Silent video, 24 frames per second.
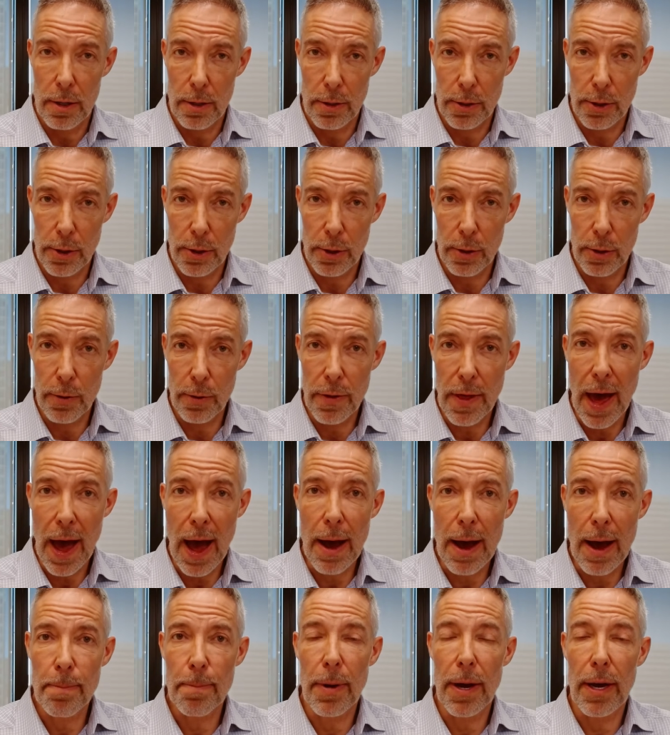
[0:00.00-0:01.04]
do
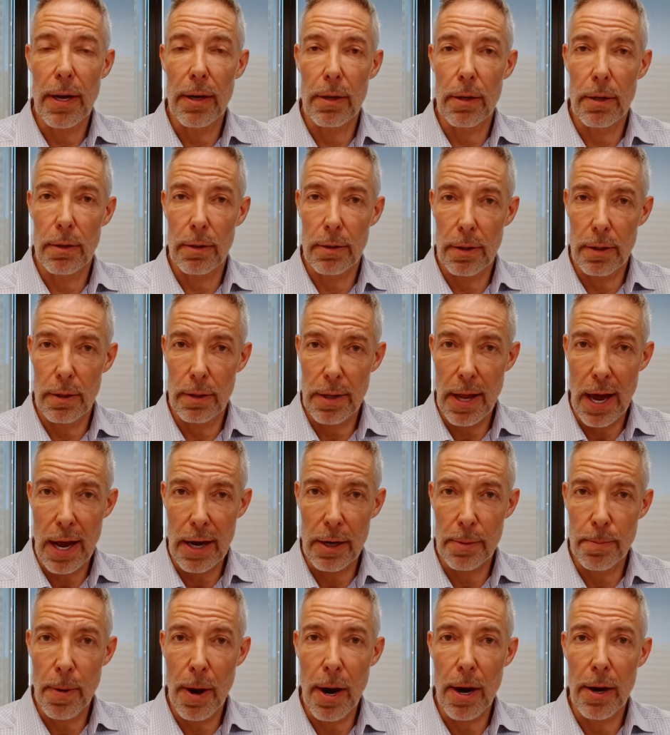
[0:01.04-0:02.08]
that, but
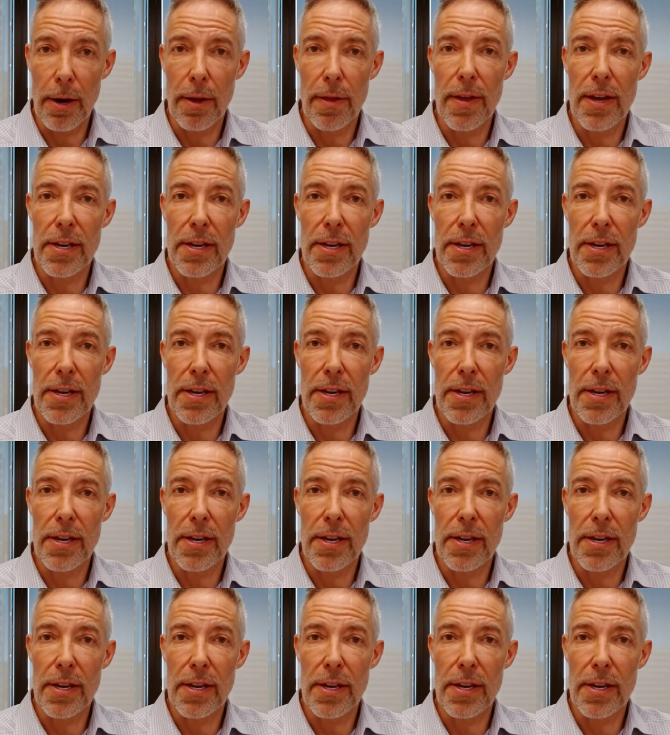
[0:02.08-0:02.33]
latter part of